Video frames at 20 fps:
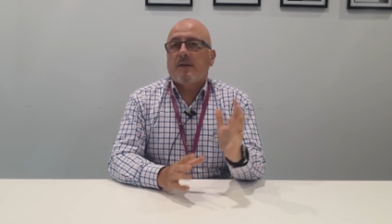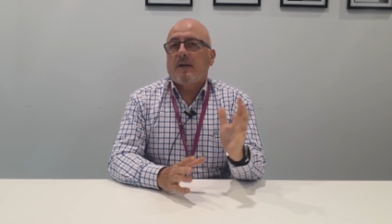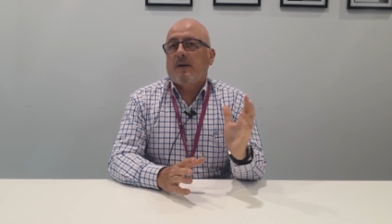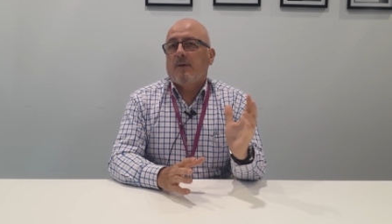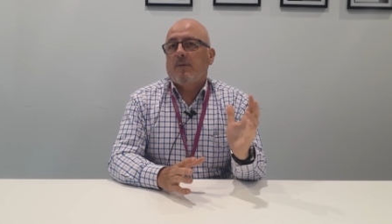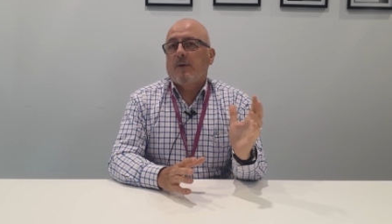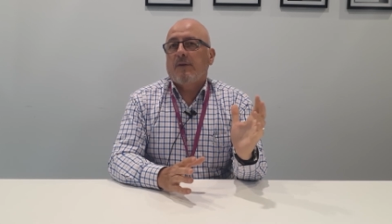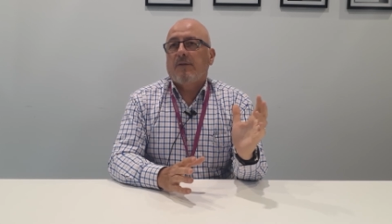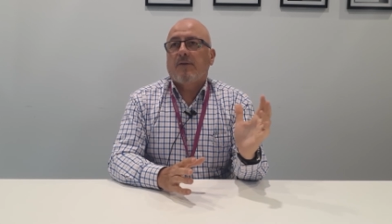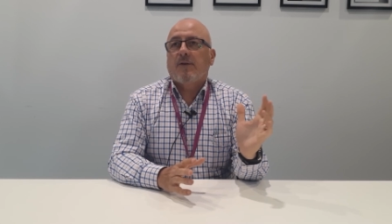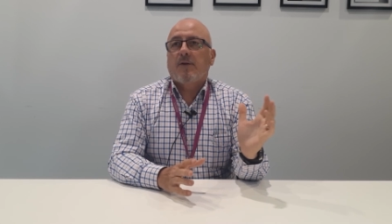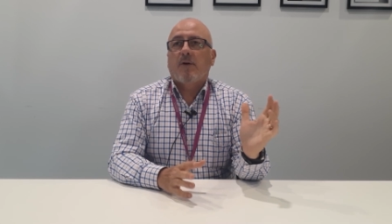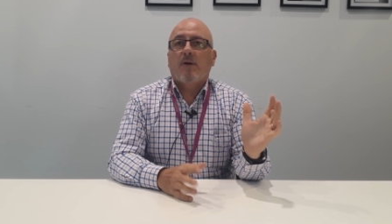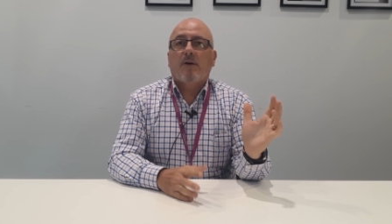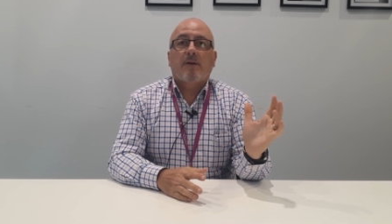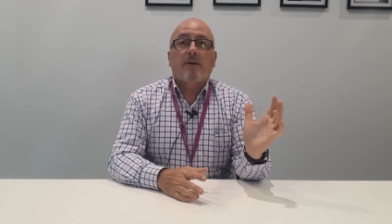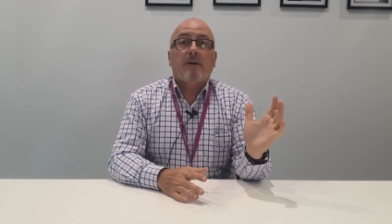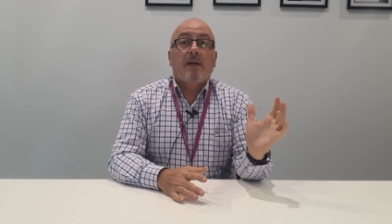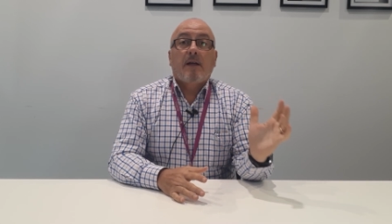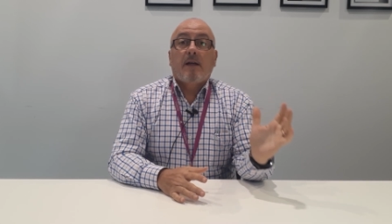Uh, we've
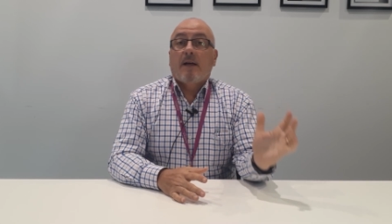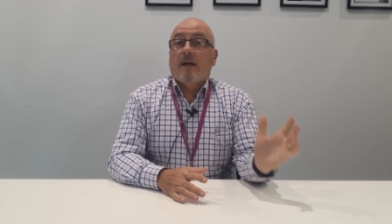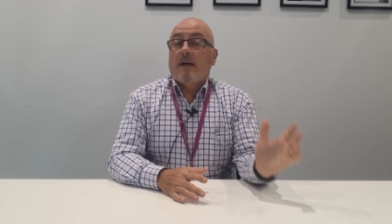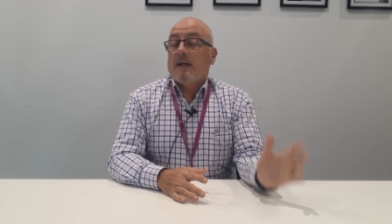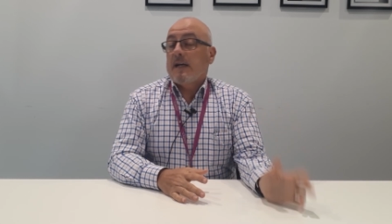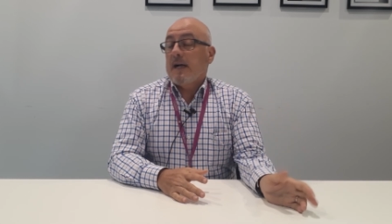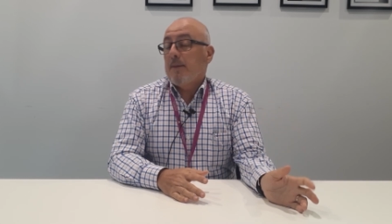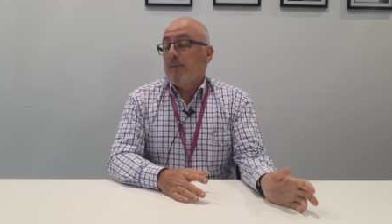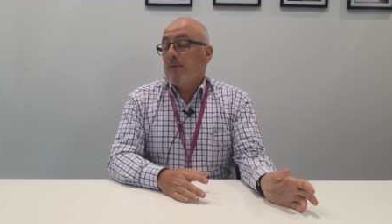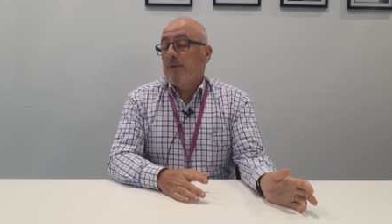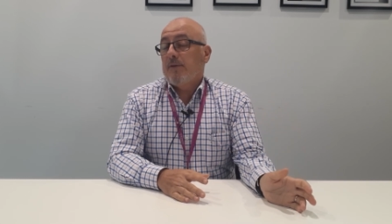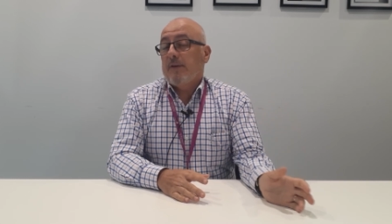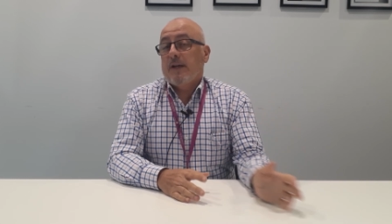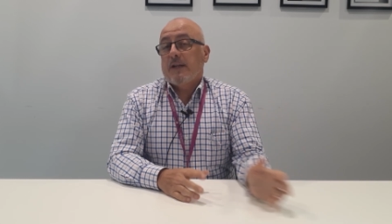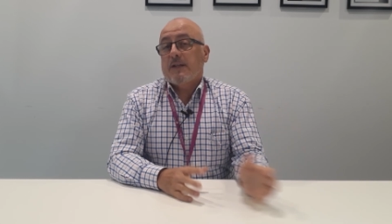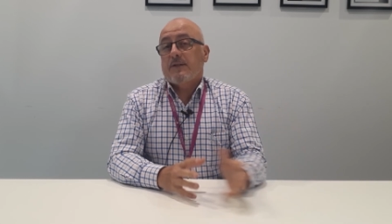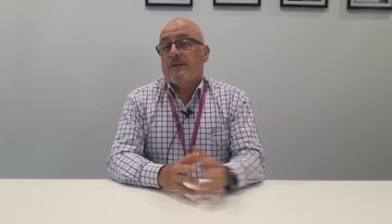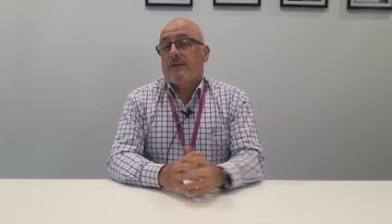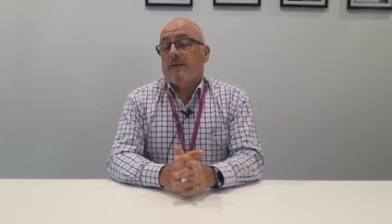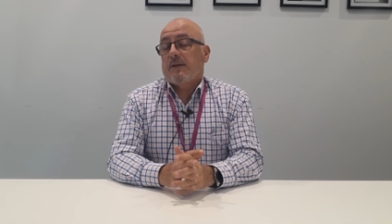got a couple of
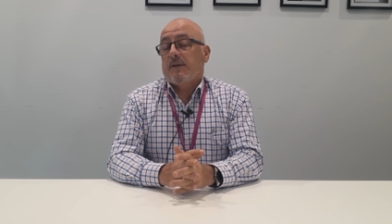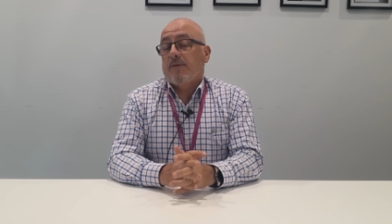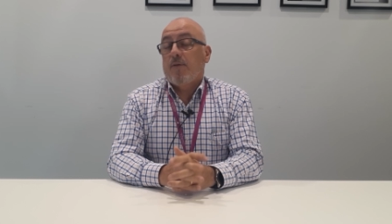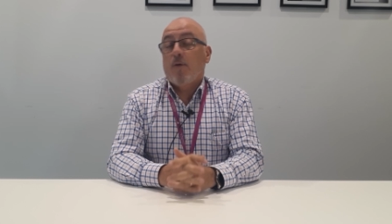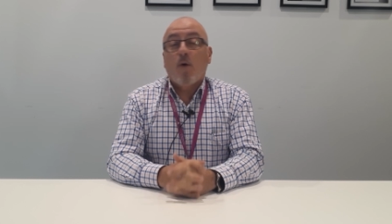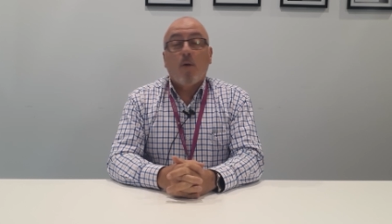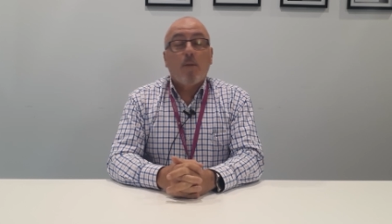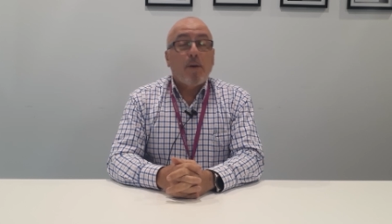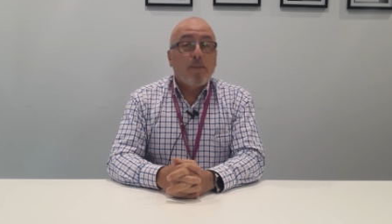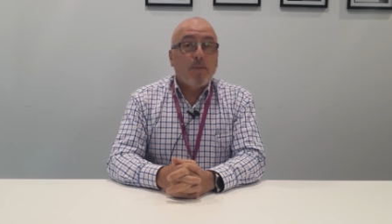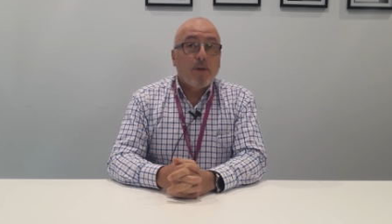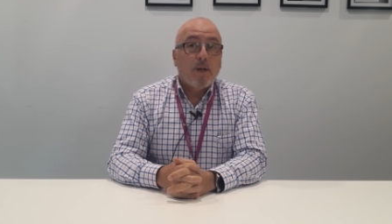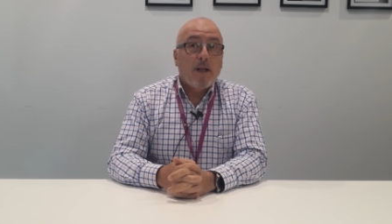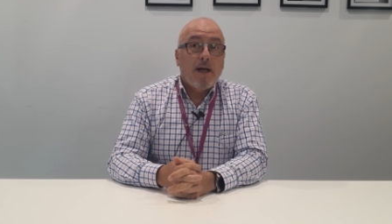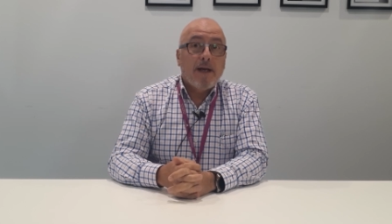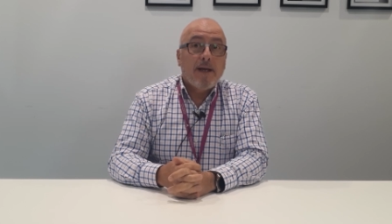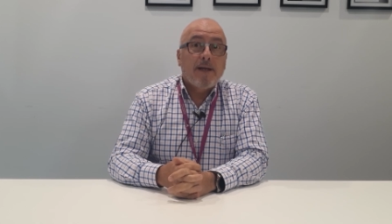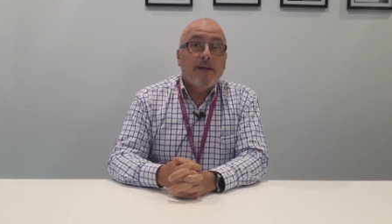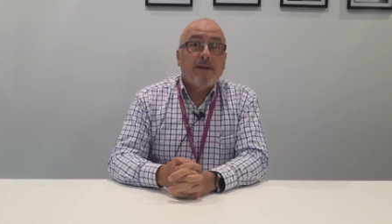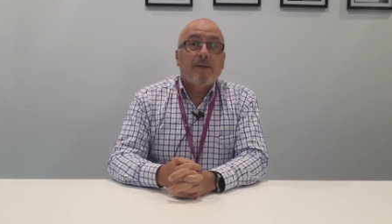ex uh, former
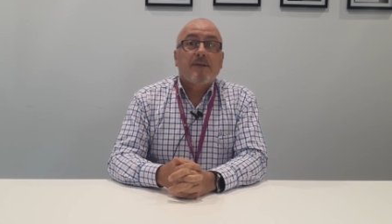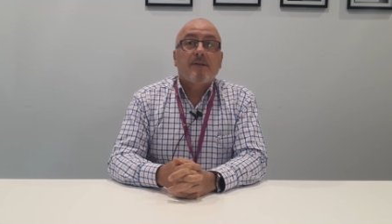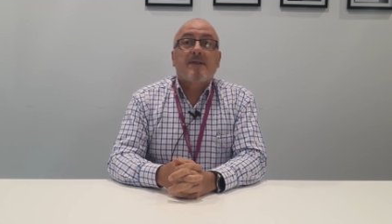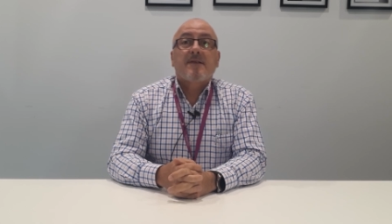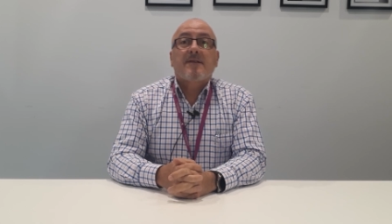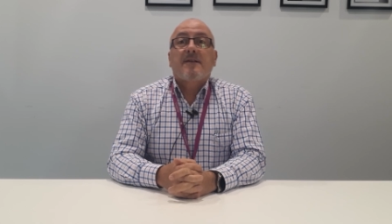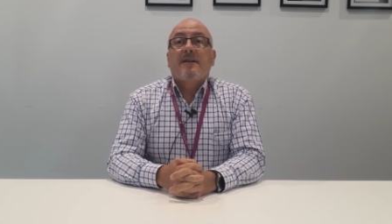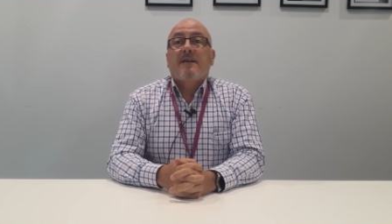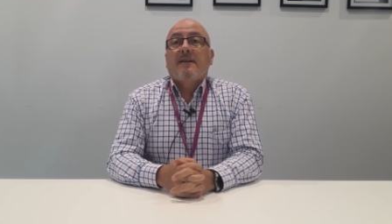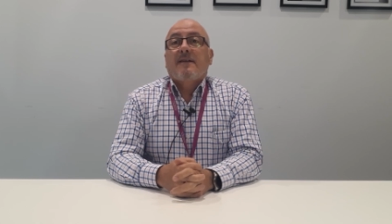players